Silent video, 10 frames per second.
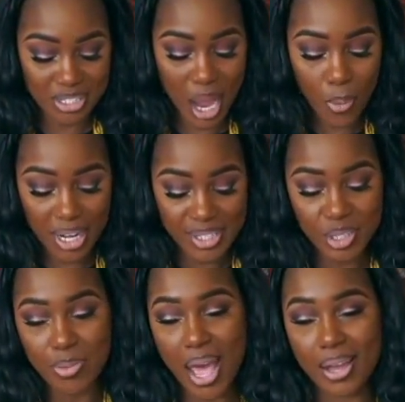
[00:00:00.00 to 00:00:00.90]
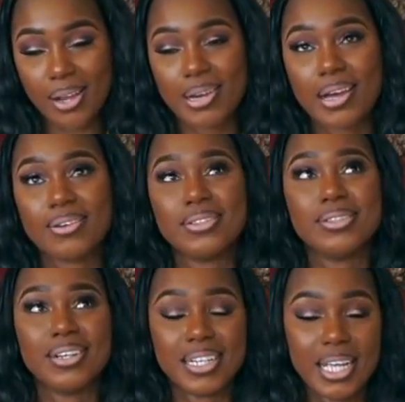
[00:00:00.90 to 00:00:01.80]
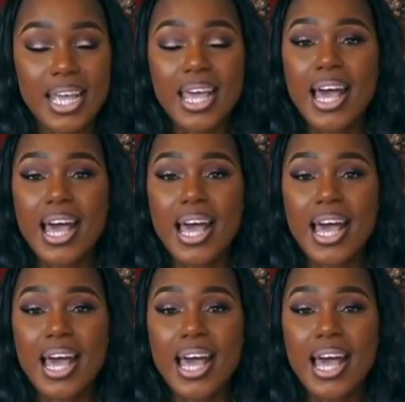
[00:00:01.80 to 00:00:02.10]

So I went into MAC. I was like, oh Lord,